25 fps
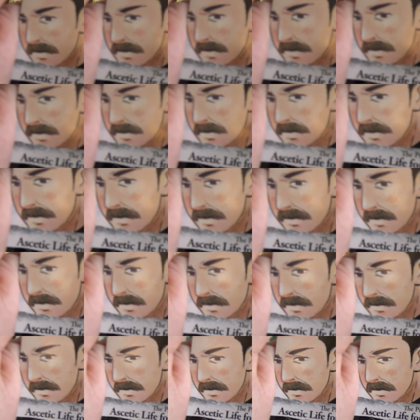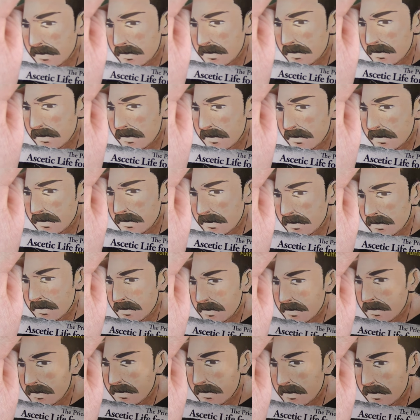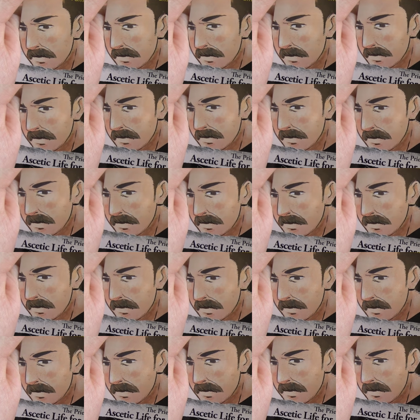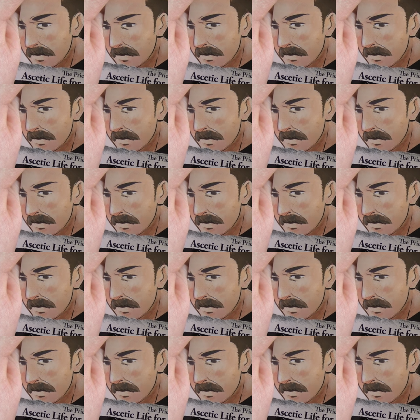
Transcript: And that means that it says,